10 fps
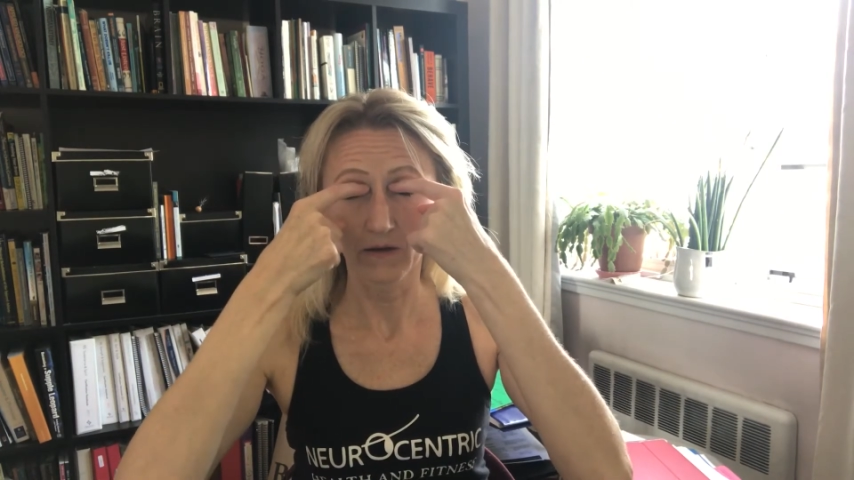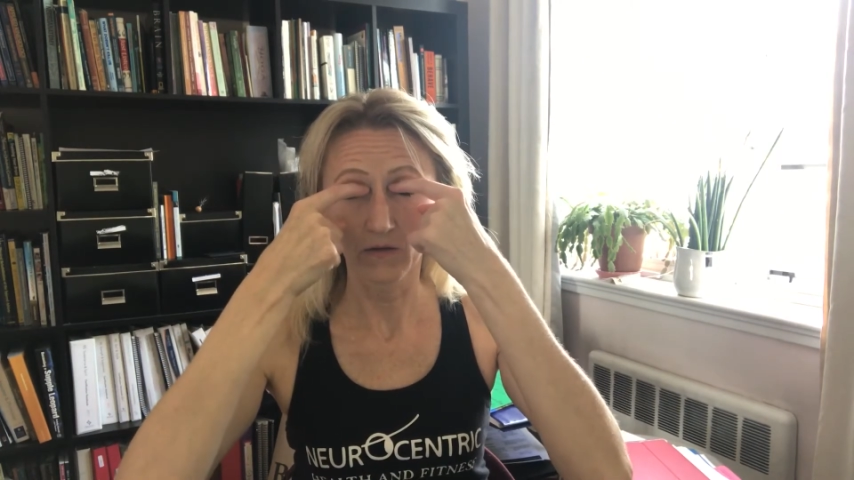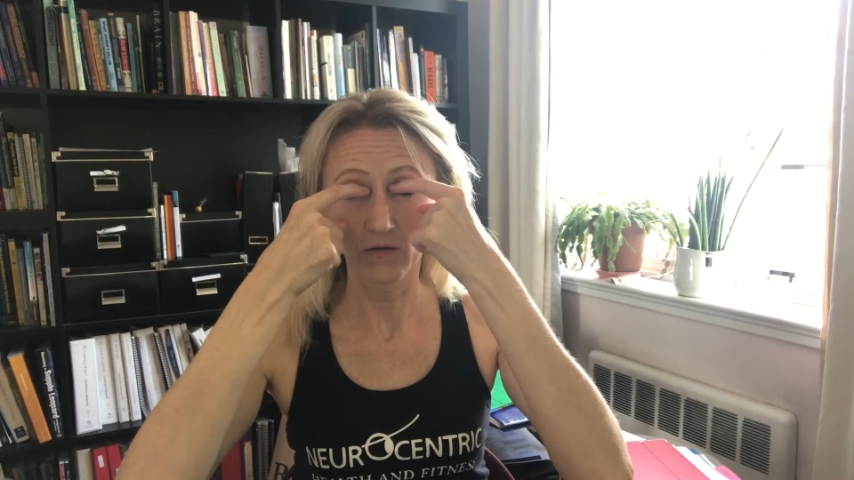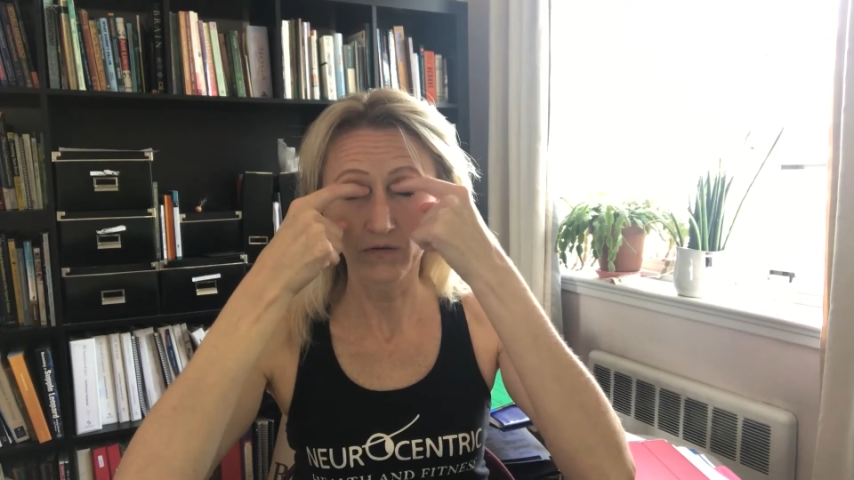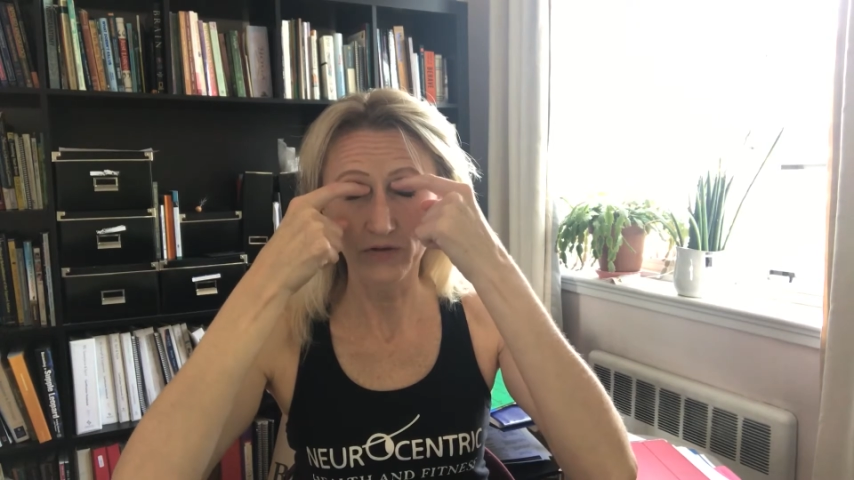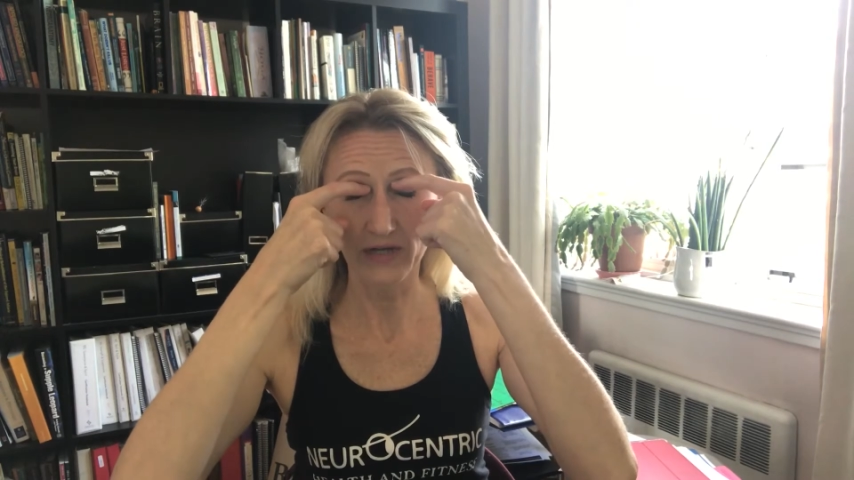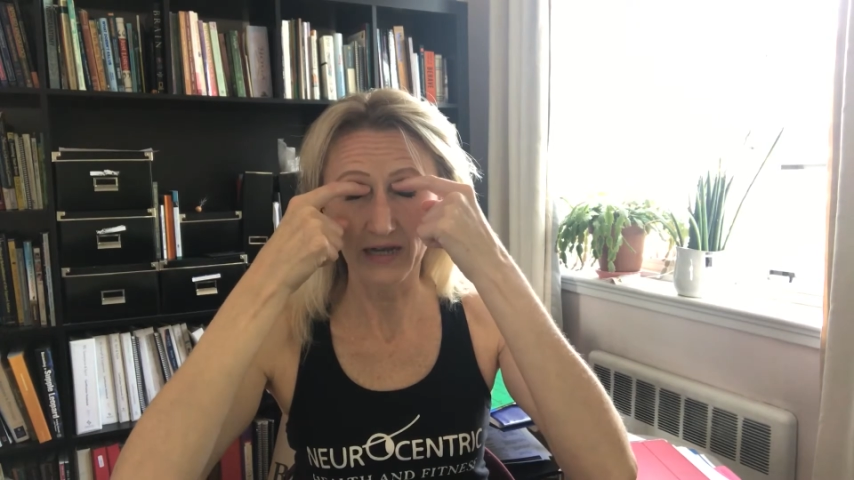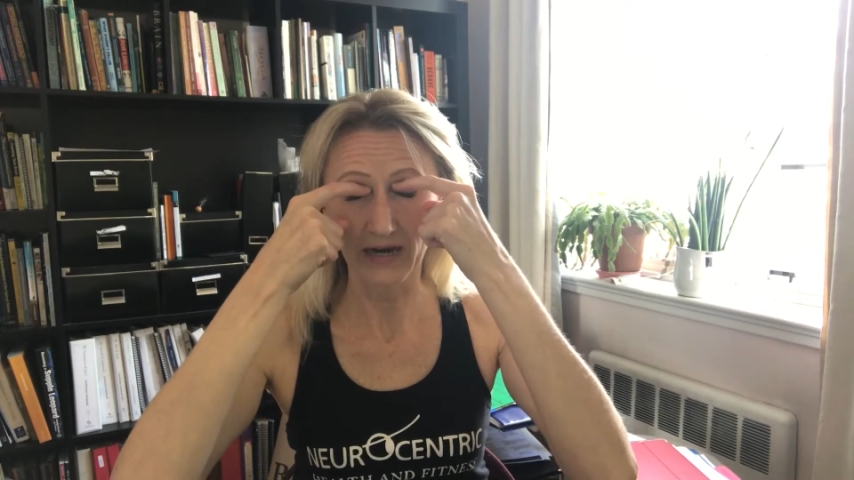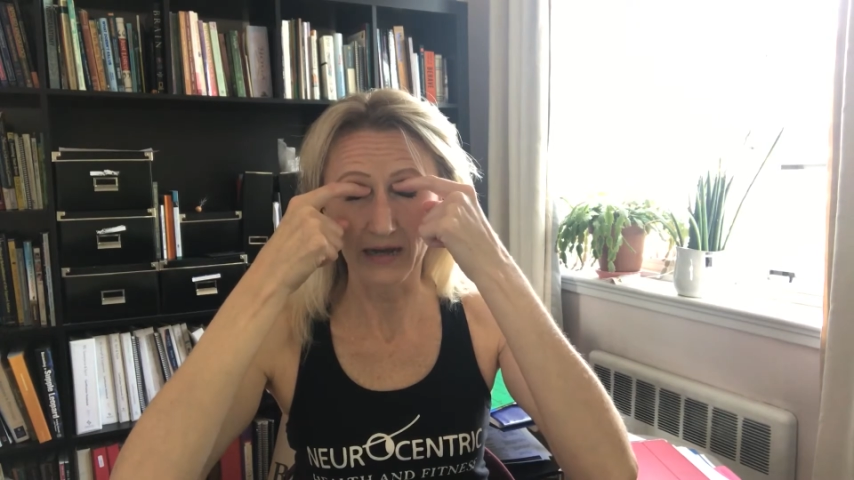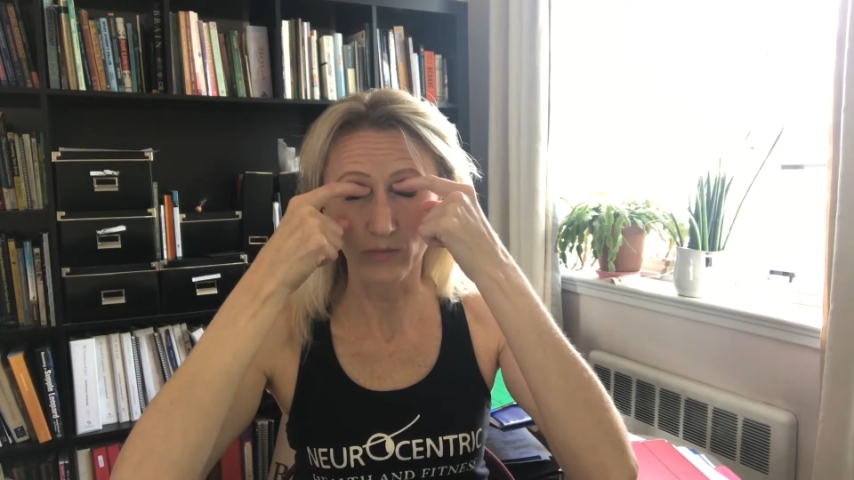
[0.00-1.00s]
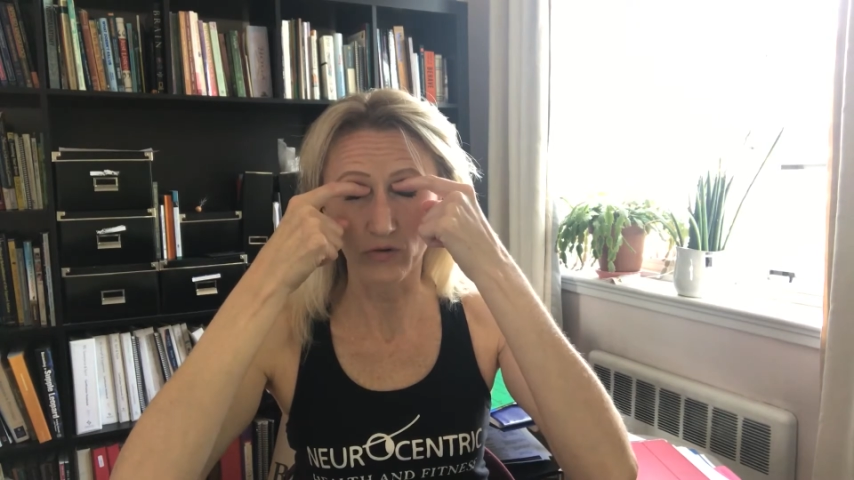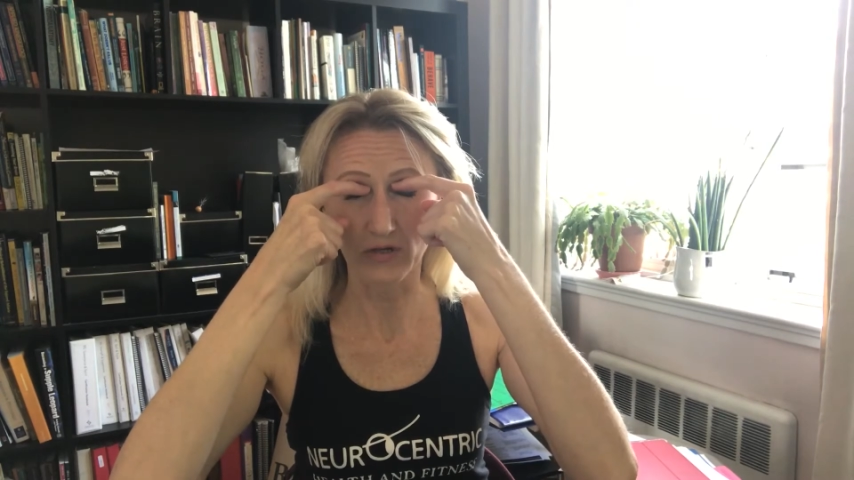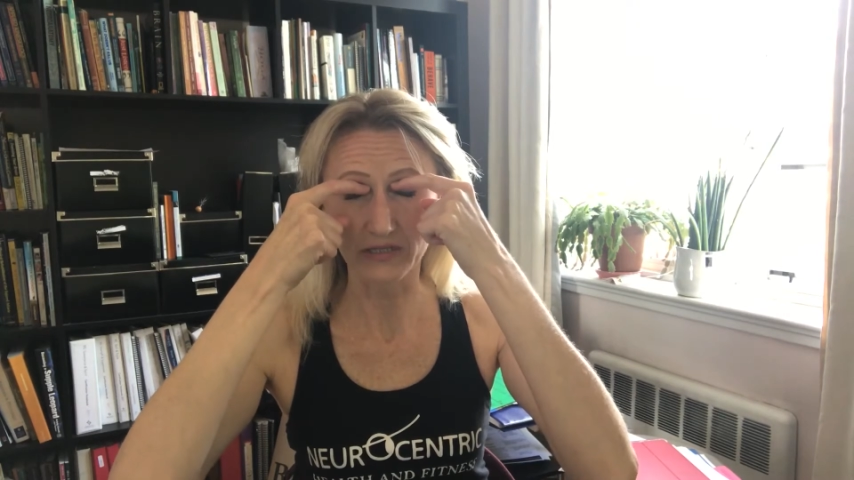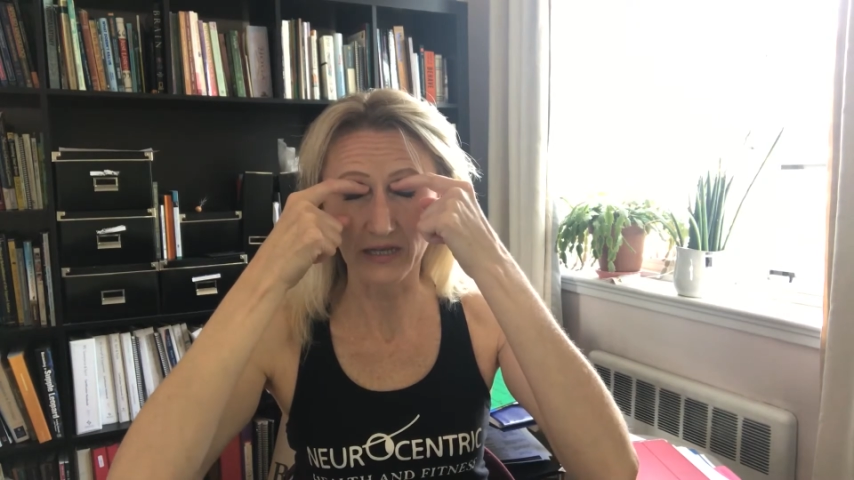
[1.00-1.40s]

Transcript: over the eyeballs